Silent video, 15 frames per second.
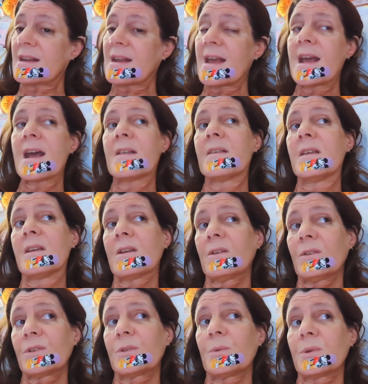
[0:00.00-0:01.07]
it, and then you
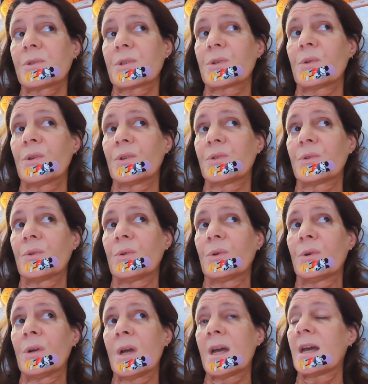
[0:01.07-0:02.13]
look towards the toilet
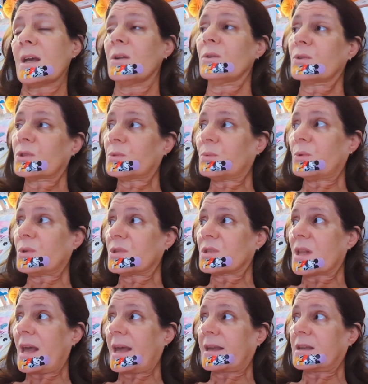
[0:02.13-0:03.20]
door and look
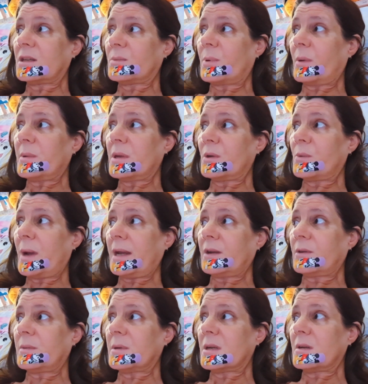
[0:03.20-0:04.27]
towards, like, you're probably in a waiting
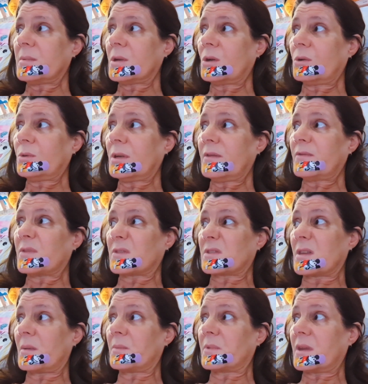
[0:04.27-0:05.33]
room. You're going to be called in for
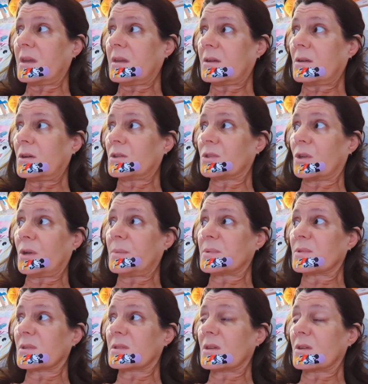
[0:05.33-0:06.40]
something. God, you hope
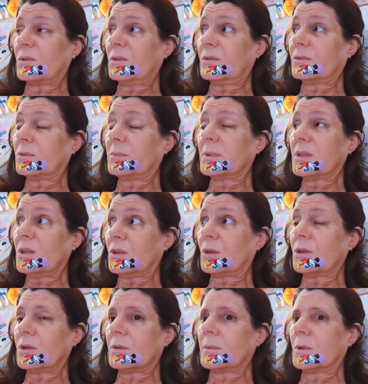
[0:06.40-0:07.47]
it's not something awful, but, you know,
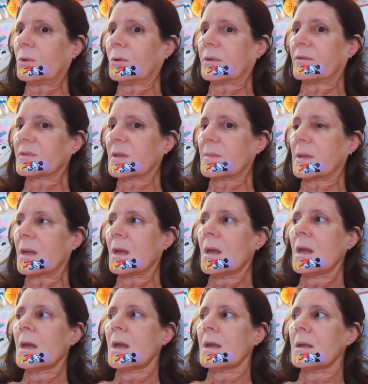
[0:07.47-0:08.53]
you're going to be called in for something.
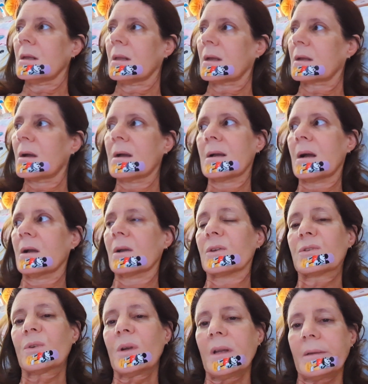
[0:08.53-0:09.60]
And you're like, I can't go to the
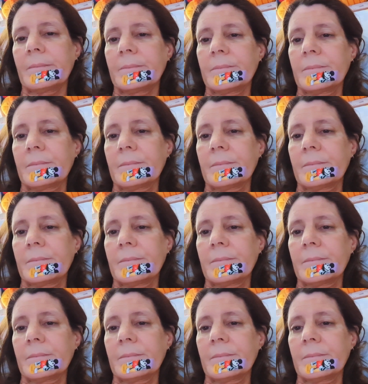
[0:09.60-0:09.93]
toilet.